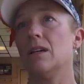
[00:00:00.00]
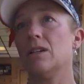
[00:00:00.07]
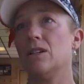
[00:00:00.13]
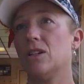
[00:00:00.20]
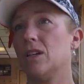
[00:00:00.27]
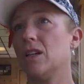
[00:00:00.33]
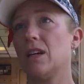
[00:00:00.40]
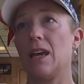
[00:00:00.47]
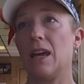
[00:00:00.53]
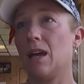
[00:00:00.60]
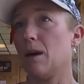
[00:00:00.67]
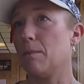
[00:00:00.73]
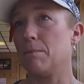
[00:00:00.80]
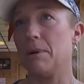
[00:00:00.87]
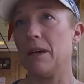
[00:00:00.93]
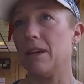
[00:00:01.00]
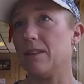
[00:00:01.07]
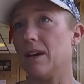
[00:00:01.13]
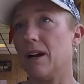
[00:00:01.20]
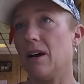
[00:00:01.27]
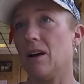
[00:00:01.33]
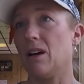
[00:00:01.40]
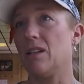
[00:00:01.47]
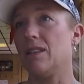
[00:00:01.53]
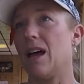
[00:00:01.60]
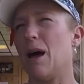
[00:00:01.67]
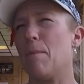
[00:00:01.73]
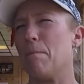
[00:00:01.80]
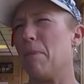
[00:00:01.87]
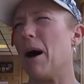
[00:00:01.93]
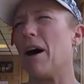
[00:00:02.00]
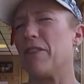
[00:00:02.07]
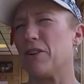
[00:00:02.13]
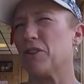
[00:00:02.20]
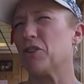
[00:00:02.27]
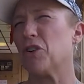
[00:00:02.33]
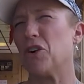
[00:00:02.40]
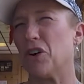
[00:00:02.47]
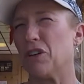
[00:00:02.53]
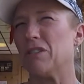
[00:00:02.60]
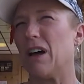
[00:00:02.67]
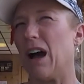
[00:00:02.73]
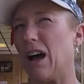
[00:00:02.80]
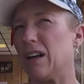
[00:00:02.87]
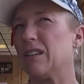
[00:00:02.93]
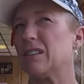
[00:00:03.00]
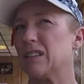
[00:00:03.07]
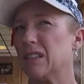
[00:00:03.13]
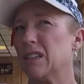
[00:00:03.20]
she can't be there, and that bothered her a lot.